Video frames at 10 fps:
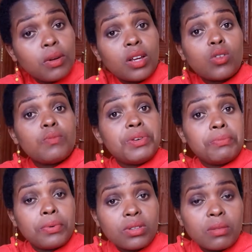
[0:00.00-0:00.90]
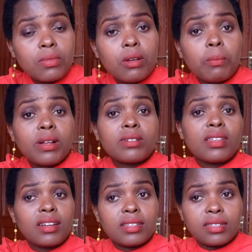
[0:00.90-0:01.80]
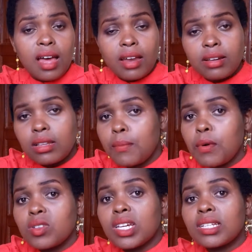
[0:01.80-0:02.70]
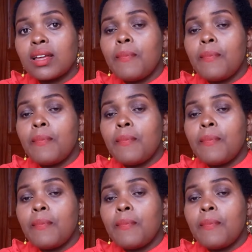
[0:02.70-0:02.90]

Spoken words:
it could be impossible, but that is high risk project.